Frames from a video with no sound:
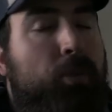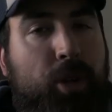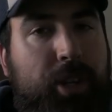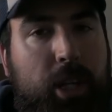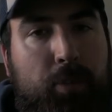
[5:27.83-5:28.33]

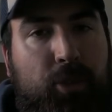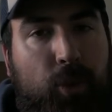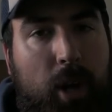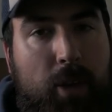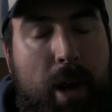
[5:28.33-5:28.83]
more thing
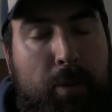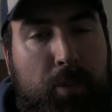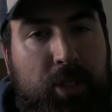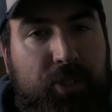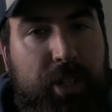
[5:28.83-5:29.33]
before I wrap
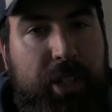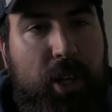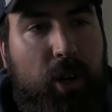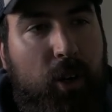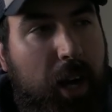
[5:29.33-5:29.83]
up this
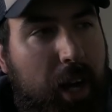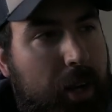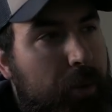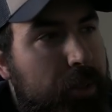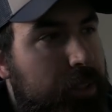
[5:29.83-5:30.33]
video.
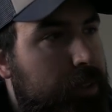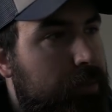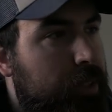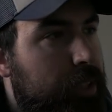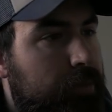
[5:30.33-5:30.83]
I was
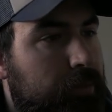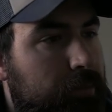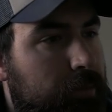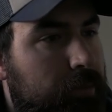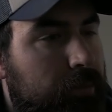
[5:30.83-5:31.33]
just
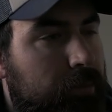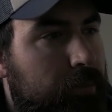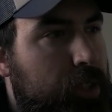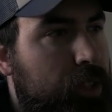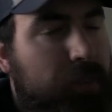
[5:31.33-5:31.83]

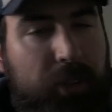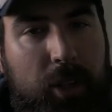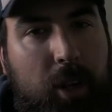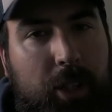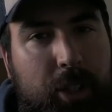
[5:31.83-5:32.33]
surfing
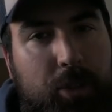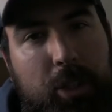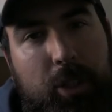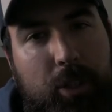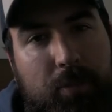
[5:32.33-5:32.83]
along
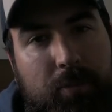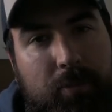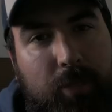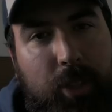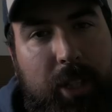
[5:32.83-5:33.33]
YouTube
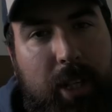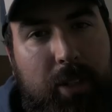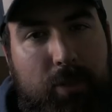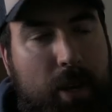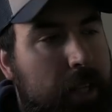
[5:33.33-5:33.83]
looking
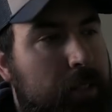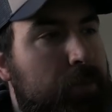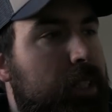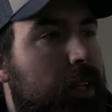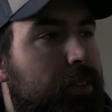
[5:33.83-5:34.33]
at random
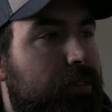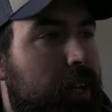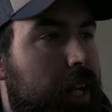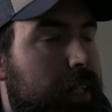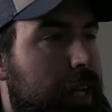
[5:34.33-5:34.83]
stuff,
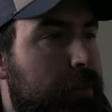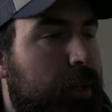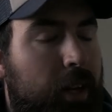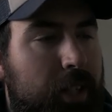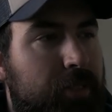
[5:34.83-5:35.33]
and I came
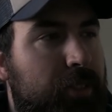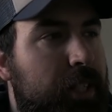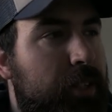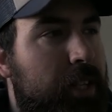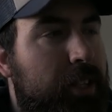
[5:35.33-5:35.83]
across a
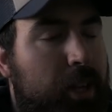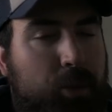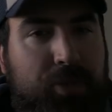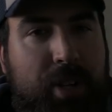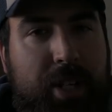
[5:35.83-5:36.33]
video that I thought
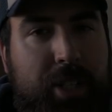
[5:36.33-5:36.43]
was very